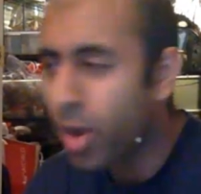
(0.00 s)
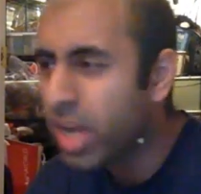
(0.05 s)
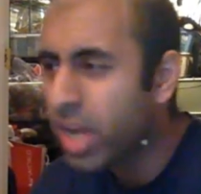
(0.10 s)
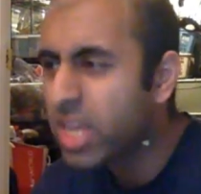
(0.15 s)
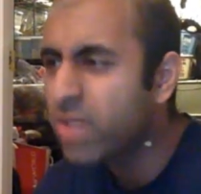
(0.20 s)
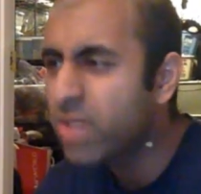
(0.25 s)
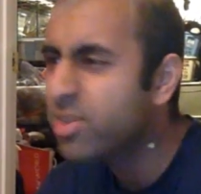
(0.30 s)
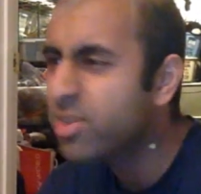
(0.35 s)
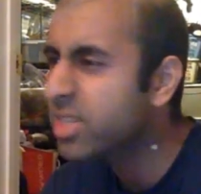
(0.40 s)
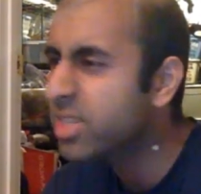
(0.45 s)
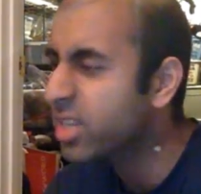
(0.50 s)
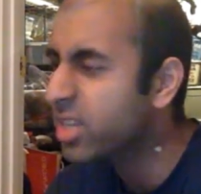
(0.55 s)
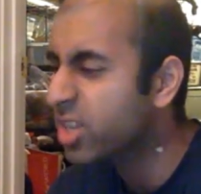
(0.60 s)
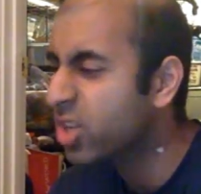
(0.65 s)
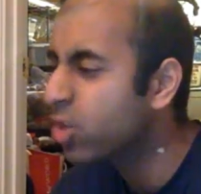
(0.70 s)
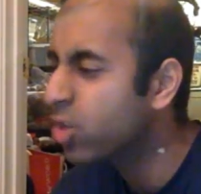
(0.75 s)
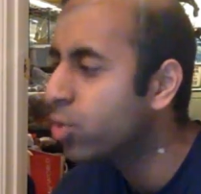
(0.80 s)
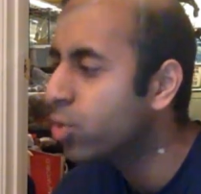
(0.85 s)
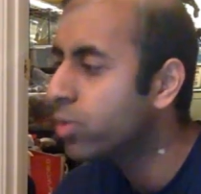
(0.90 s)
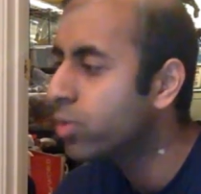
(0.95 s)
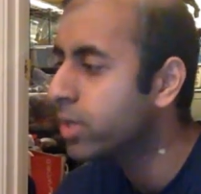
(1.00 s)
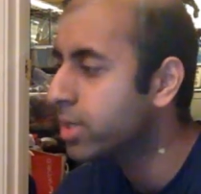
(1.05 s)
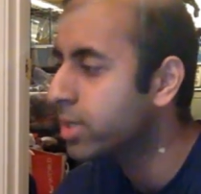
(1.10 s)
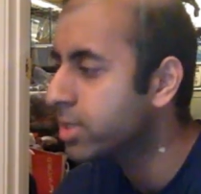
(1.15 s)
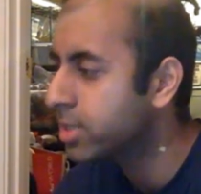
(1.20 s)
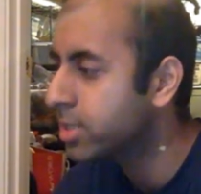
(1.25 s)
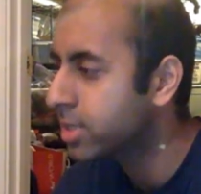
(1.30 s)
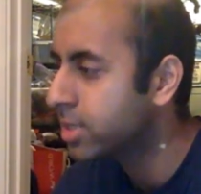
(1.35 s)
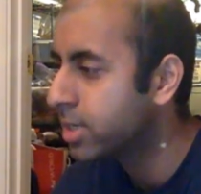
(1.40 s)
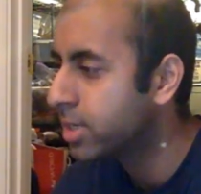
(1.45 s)
and he was like the
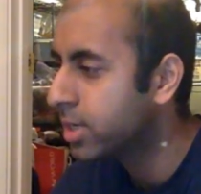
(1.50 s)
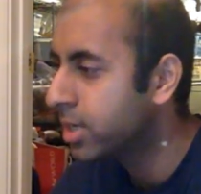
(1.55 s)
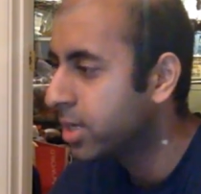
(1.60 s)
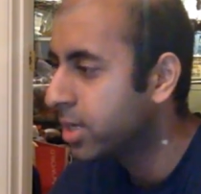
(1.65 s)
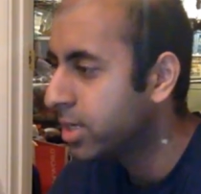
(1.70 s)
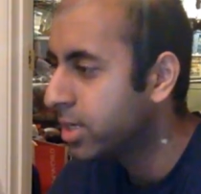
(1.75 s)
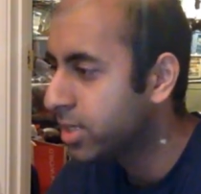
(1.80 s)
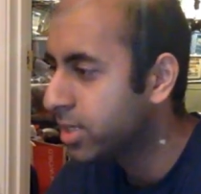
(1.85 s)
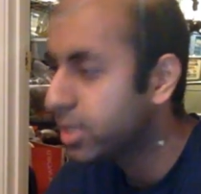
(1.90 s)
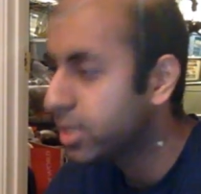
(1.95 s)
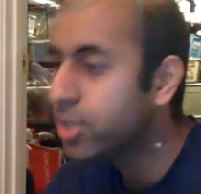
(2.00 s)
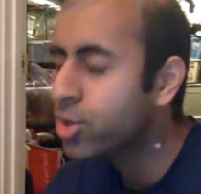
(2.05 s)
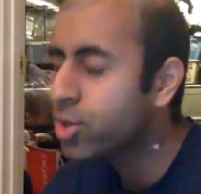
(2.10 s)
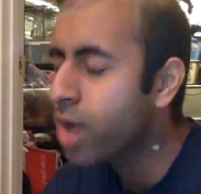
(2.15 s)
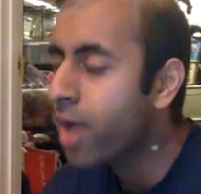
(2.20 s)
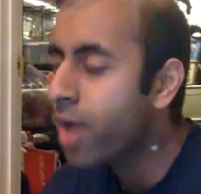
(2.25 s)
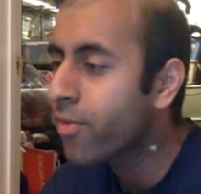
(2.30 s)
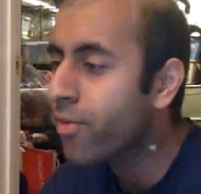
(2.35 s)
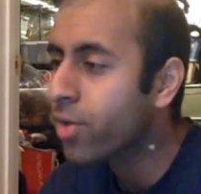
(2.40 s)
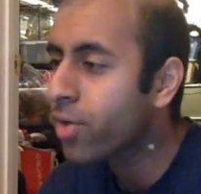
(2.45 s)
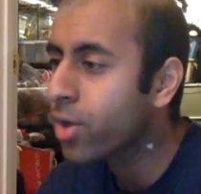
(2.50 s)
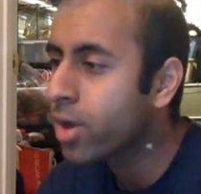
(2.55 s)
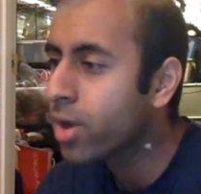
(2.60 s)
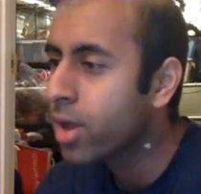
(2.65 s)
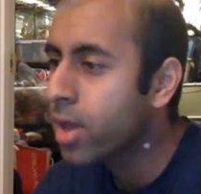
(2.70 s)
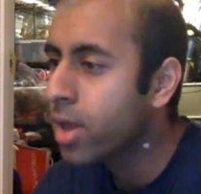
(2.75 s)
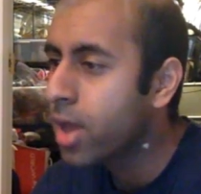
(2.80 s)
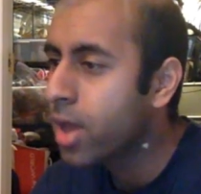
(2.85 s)
coolest teacher ever.